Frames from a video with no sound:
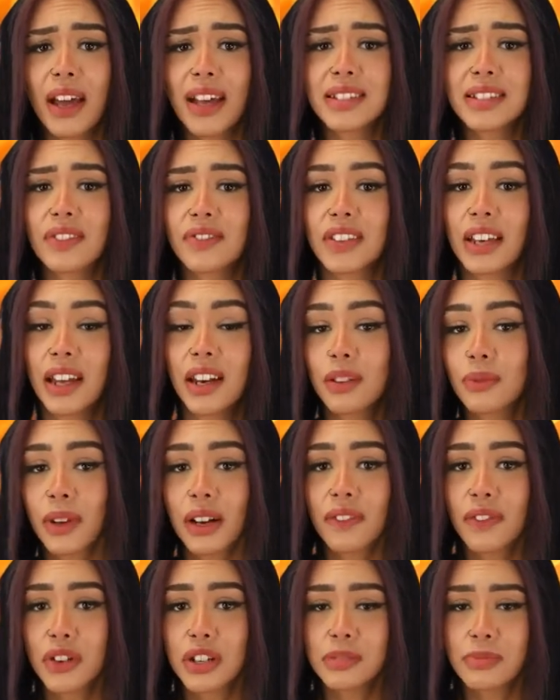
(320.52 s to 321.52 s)
ways of getting rid
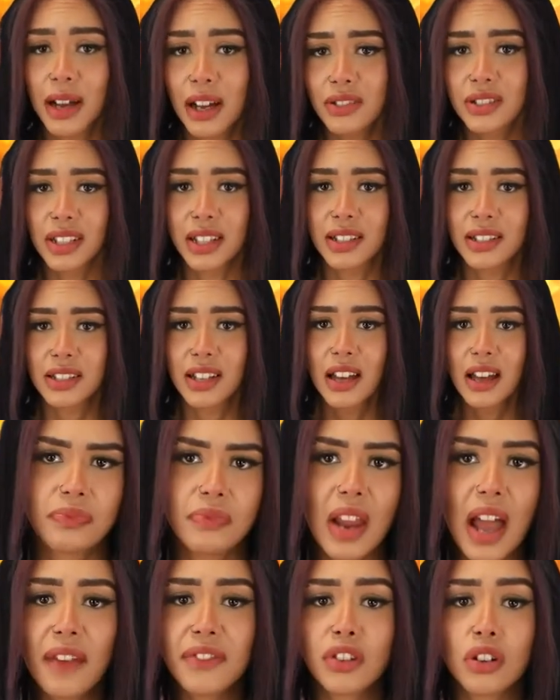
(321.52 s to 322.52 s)
of their spouses.
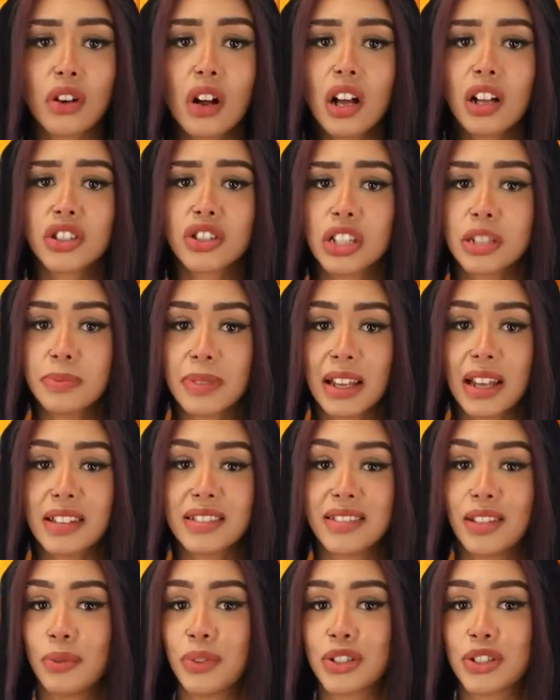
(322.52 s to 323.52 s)
After all, just
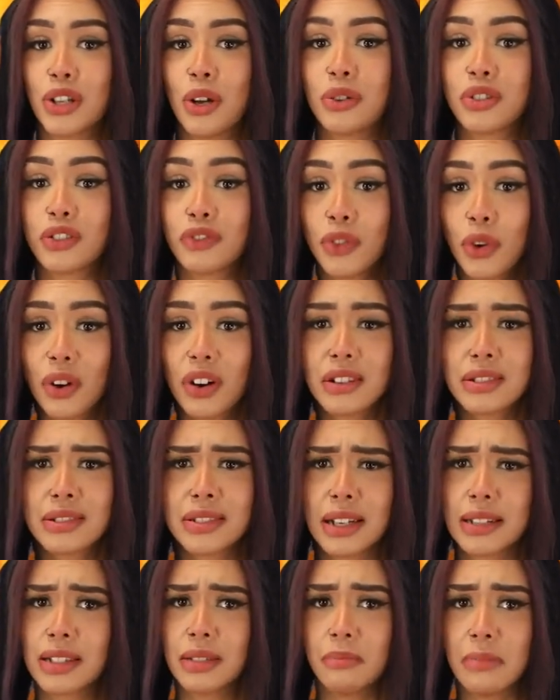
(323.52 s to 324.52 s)
because there was no divorce
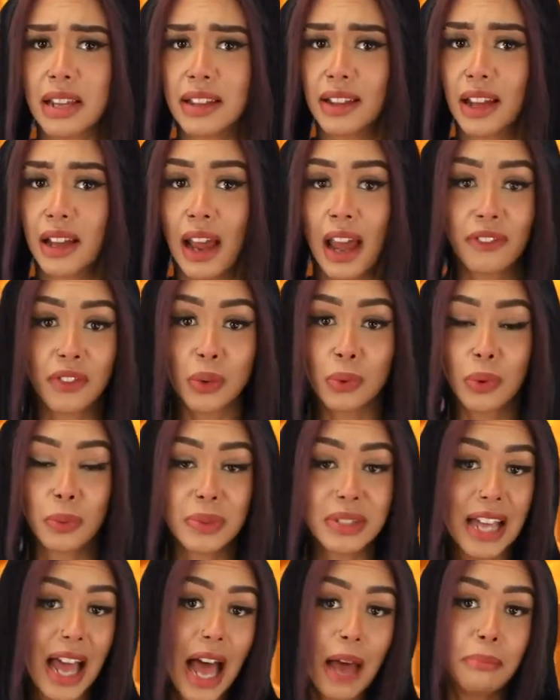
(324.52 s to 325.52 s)
doesn't mean that everyone
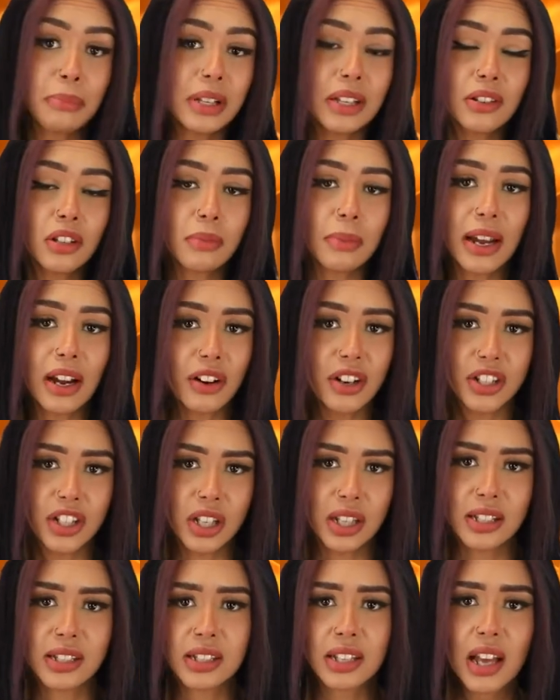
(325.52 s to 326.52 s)
was happy in their
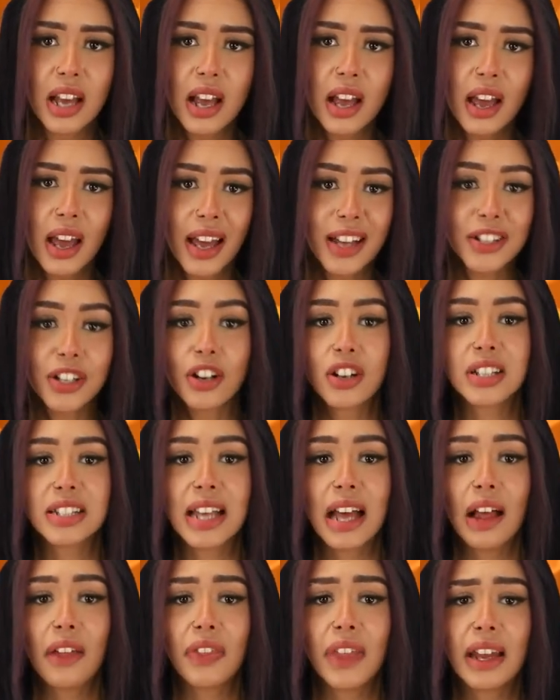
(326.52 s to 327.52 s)
marriages. It turns
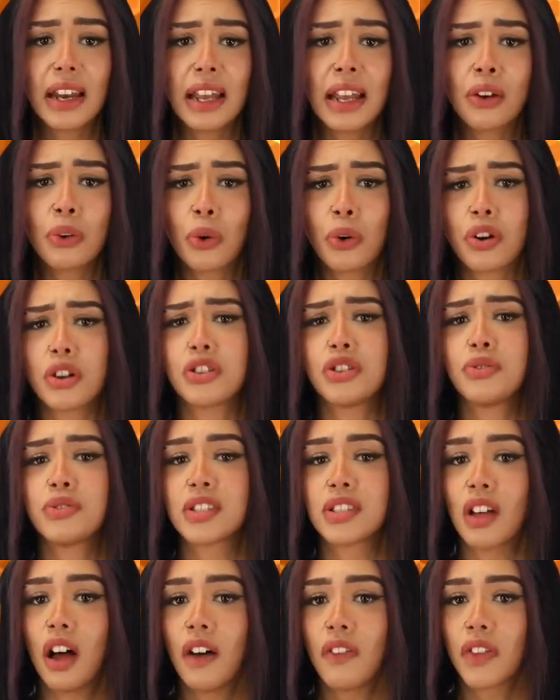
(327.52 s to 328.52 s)
out that in order to
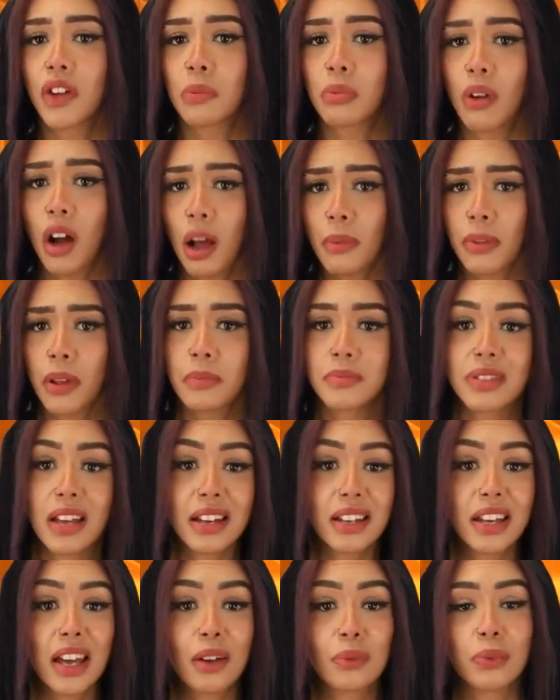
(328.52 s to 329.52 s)
solve their problems
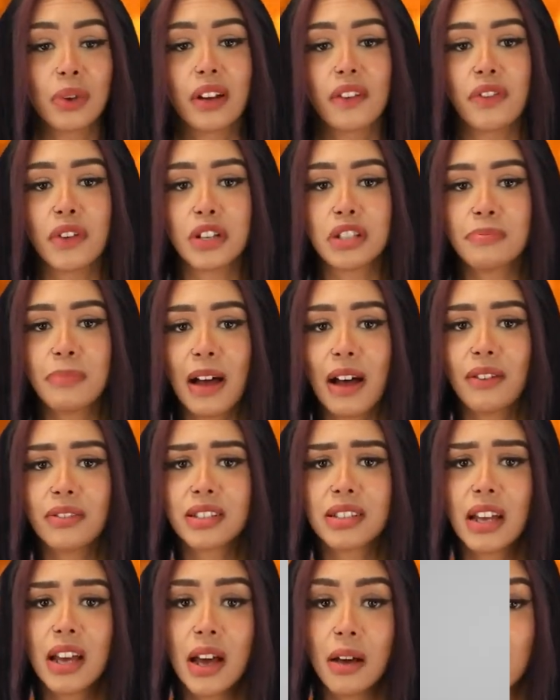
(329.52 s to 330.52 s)
and get rid of their spouse,